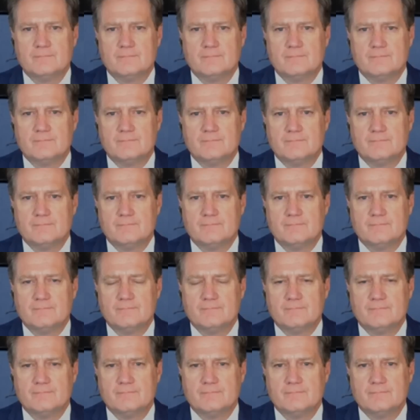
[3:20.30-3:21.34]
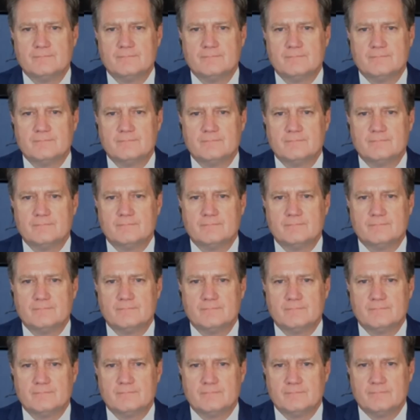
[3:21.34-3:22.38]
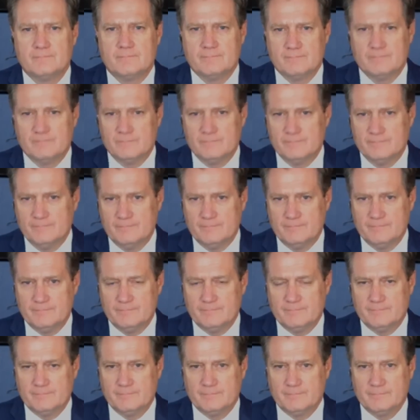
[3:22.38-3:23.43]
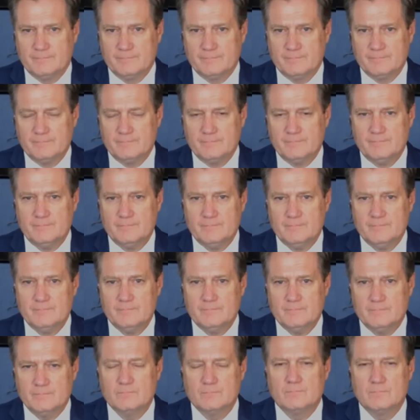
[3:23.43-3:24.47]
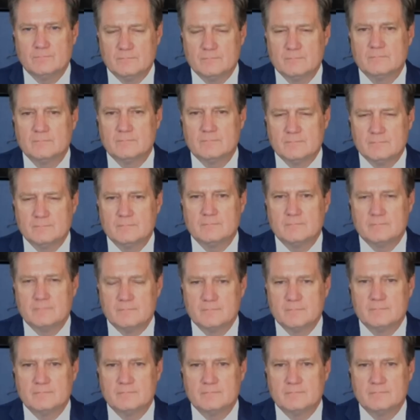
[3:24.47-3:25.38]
No words are spoken by the person on screen.